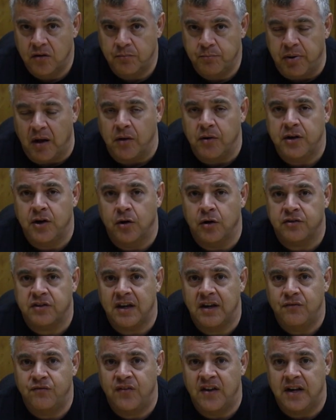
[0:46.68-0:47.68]

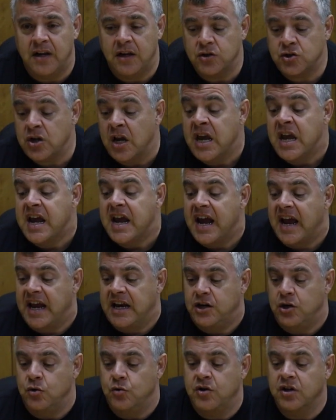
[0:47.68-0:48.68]
polyurethane finish.
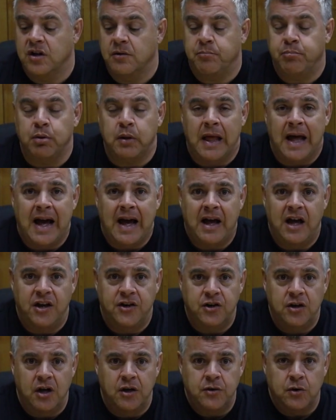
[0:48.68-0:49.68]
And you can apply
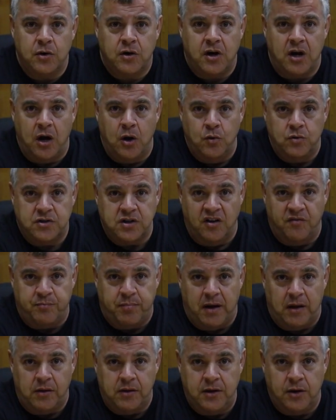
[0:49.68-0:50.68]
another coat of
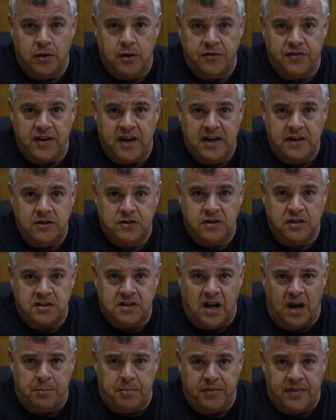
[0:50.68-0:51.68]
polyurethane to the
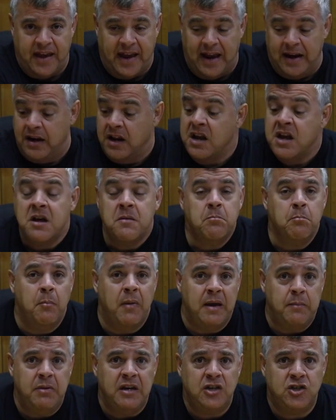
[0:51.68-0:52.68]
top of that,
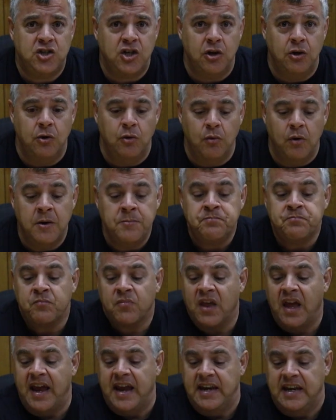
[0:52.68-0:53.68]
maybe two,
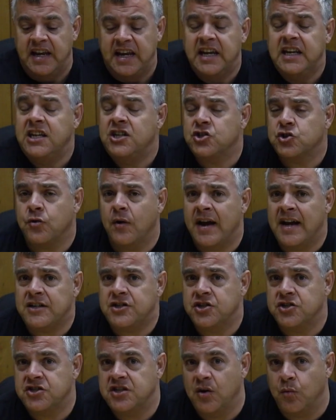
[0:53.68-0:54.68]
and any
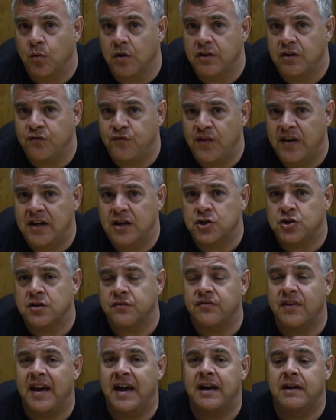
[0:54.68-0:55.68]
scratches that were in the finish
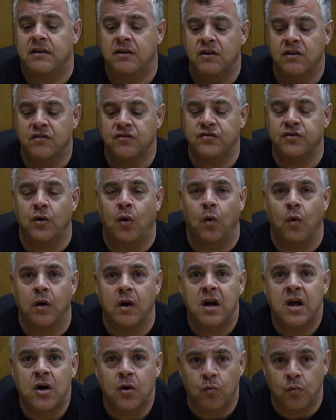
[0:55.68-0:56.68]
of that
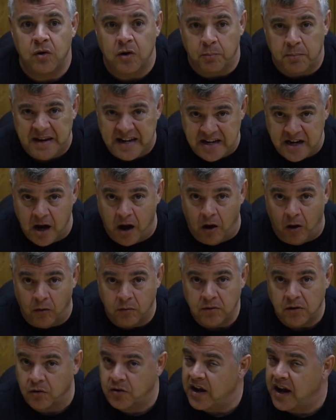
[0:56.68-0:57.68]
floor will be gone,
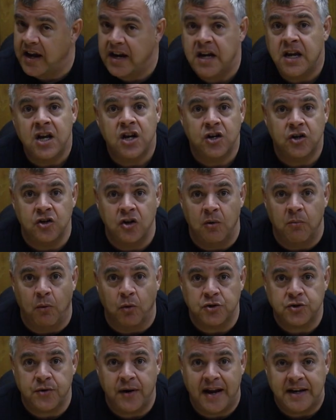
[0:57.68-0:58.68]
okay? No
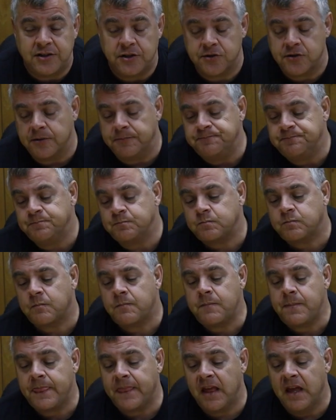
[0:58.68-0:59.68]
more scratches.
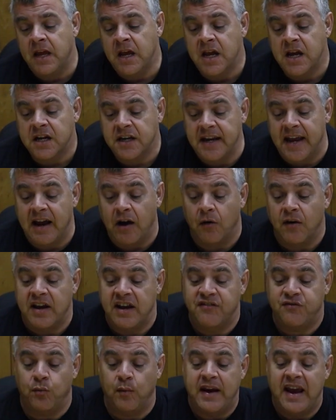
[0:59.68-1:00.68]
Now,
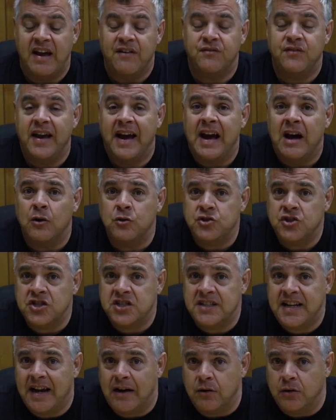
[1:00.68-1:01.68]
if we have gouges
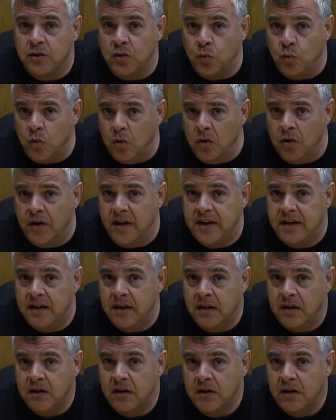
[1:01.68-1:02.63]
down in the wood,